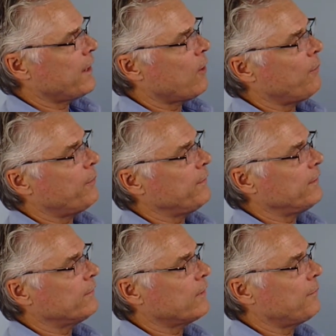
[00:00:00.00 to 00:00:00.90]
open
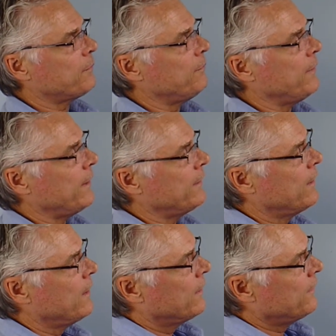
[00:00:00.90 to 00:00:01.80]
this up a bit,
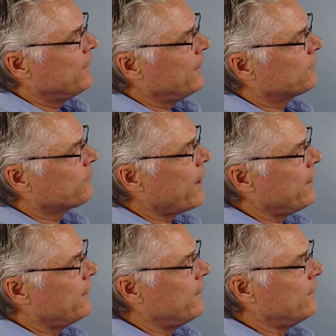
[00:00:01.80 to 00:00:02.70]
this
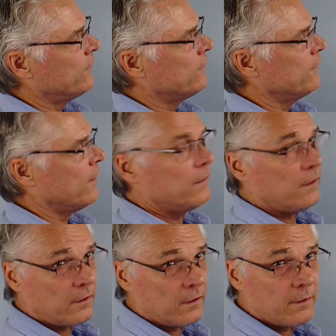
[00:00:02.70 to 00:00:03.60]
a
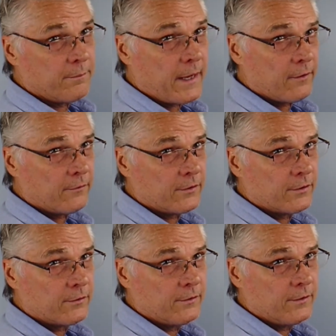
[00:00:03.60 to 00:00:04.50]
little amount
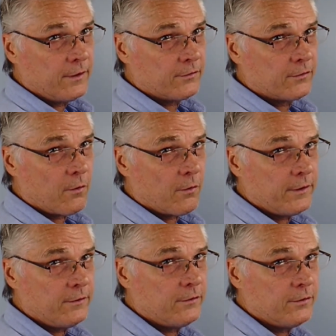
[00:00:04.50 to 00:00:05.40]
is
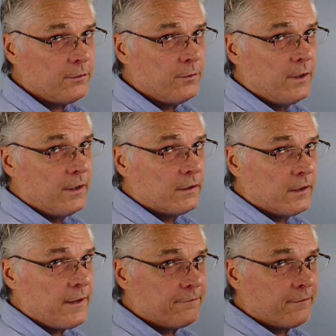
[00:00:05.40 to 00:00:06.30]
going to
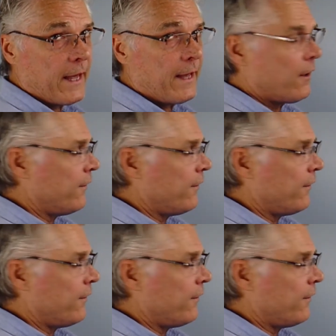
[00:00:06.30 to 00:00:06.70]
lay flat on